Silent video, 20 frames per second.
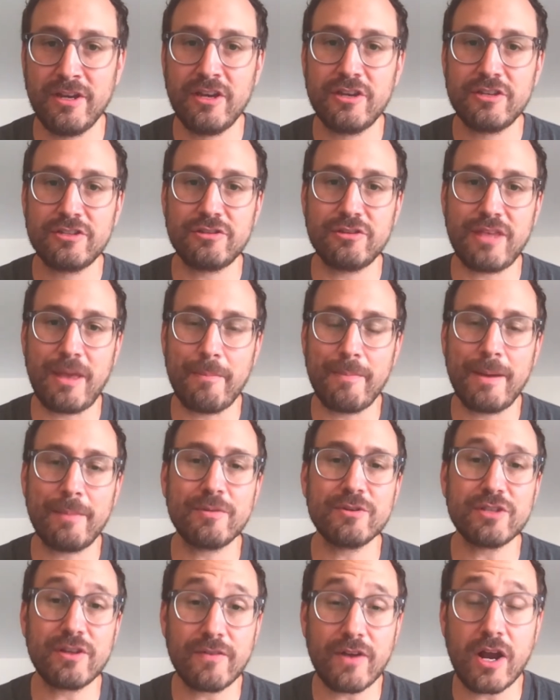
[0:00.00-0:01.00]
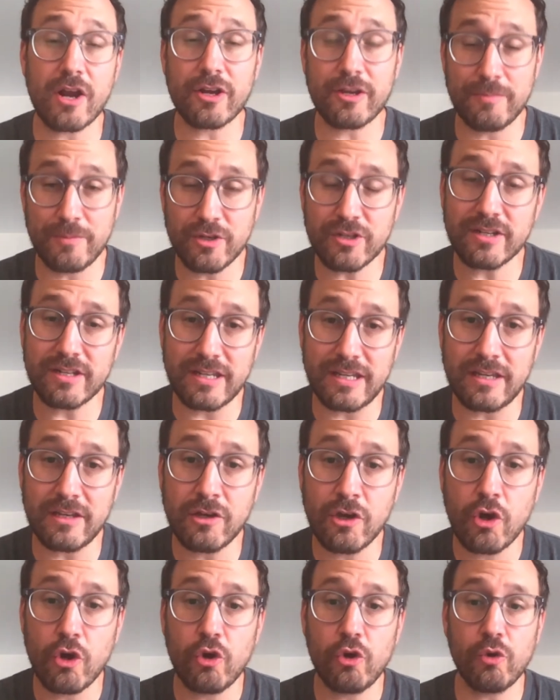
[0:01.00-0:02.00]
so that members of our community
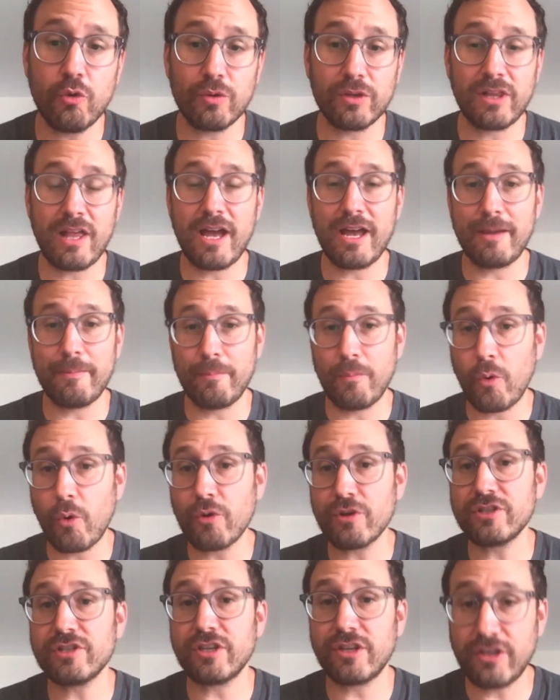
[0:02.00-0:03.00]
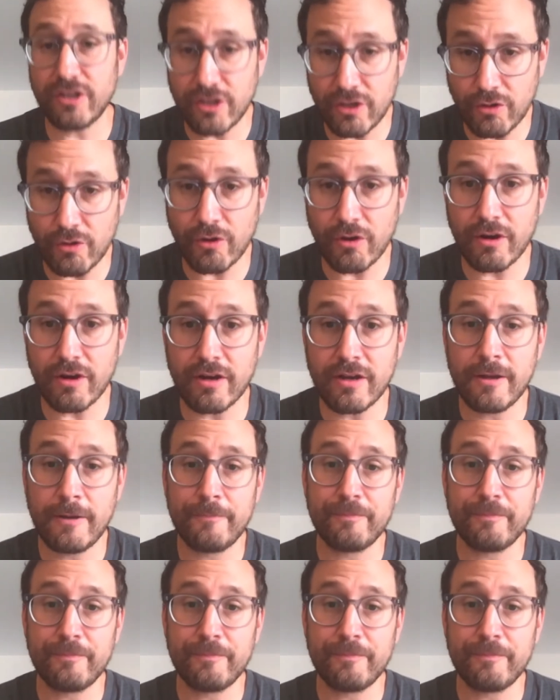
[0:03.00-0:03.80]
who rely on more secure